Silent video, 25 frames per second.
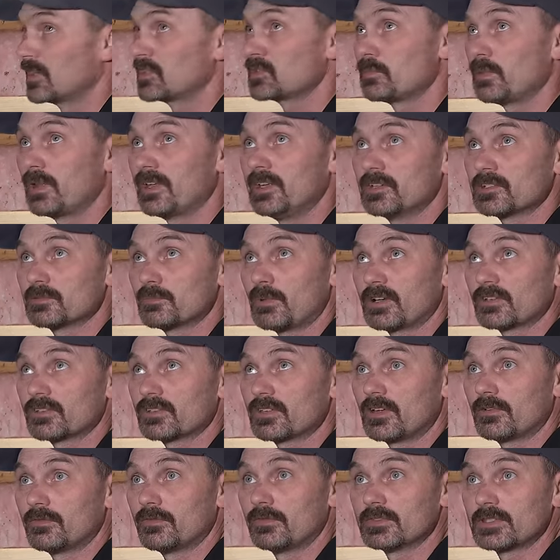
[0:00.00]
explain as much
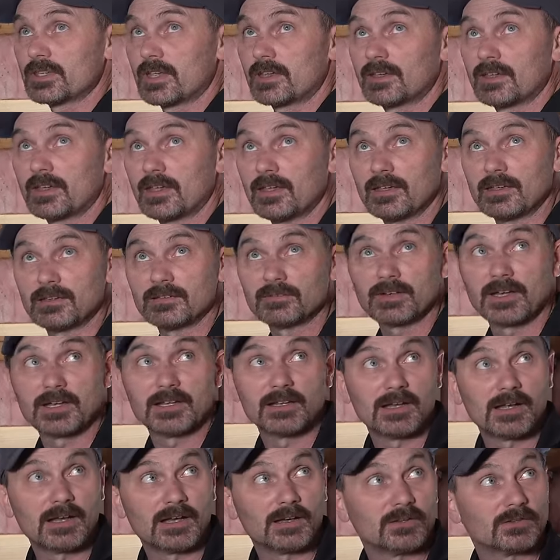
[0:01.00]
stuff as I can
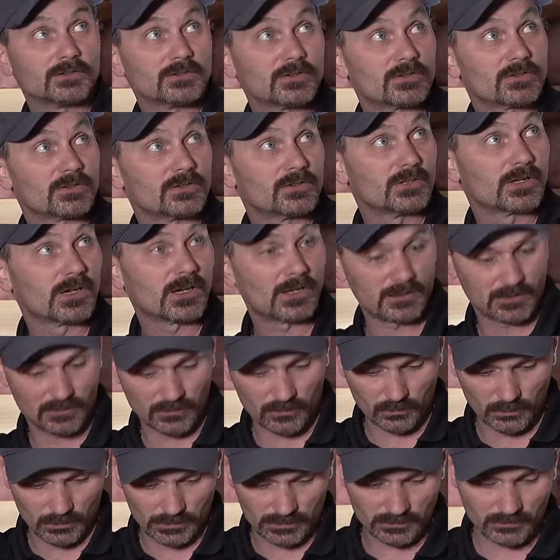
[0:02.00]
right now just so you kind of
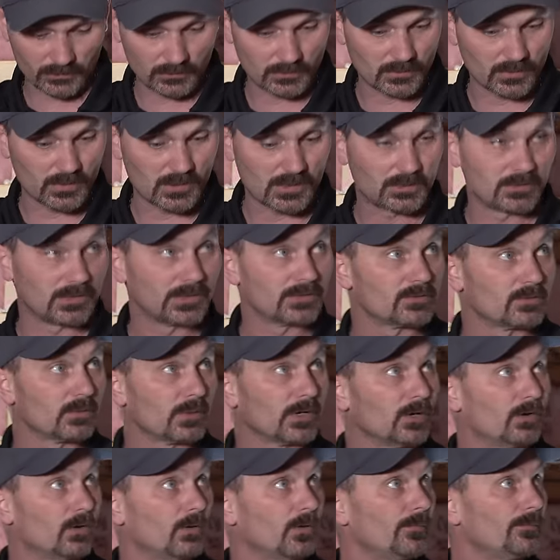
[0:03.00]
know what's going on as
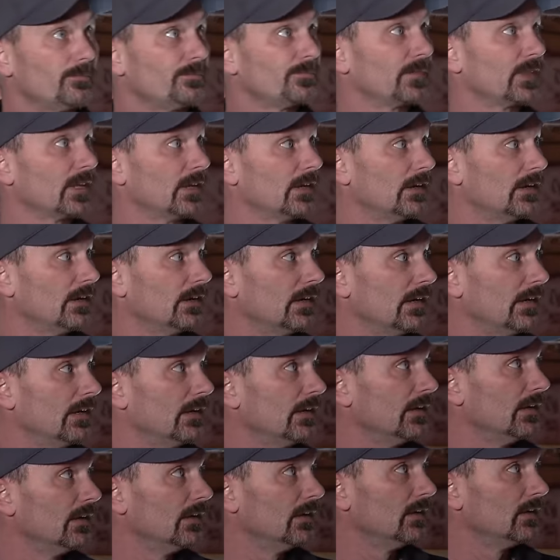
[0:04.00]
we go.
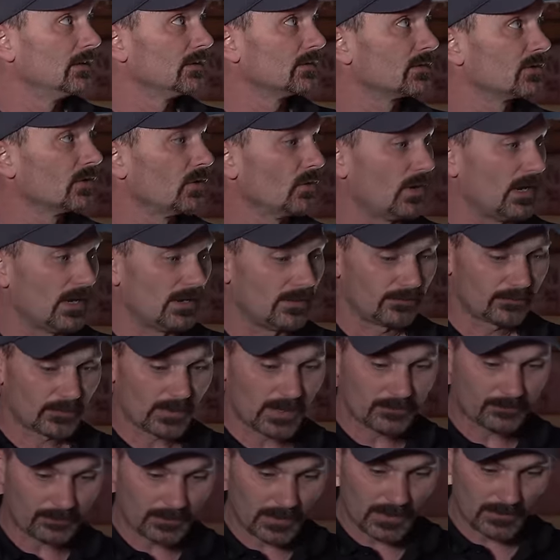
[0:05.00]
So I've
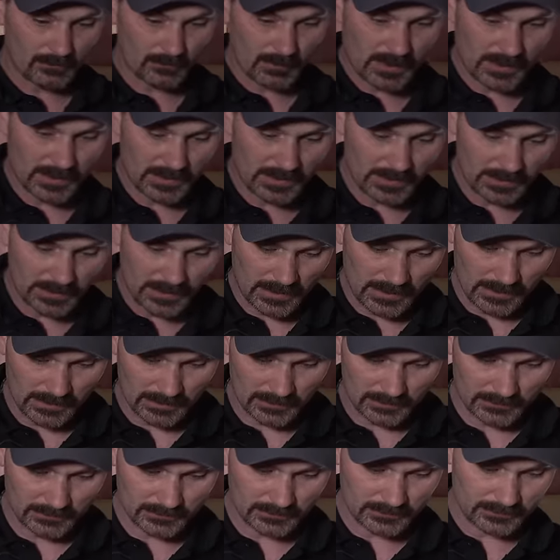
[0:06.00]
rough cut my,
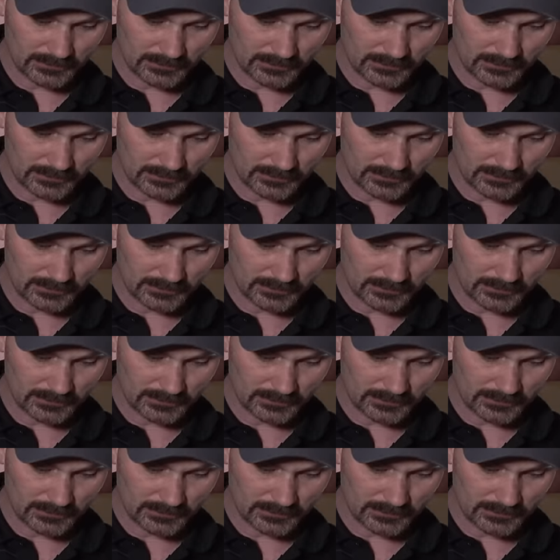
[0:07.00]
uh,